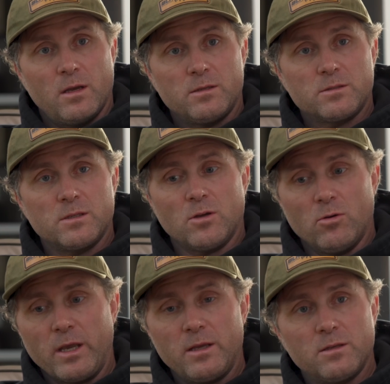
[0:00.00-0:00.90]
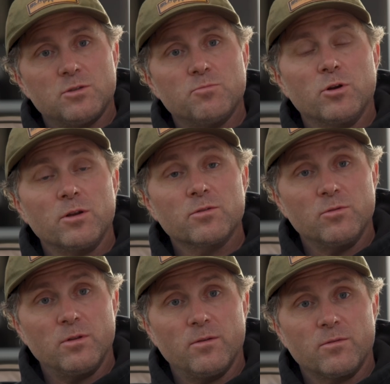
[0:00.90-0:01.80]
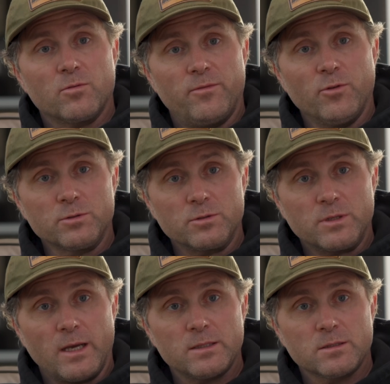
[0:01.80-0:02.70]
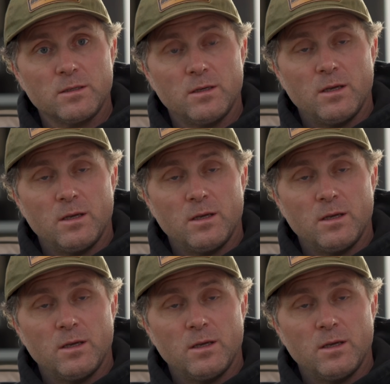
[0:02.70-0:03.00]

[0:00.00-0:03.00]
And he says, okay, did you put it through the 3 filter test?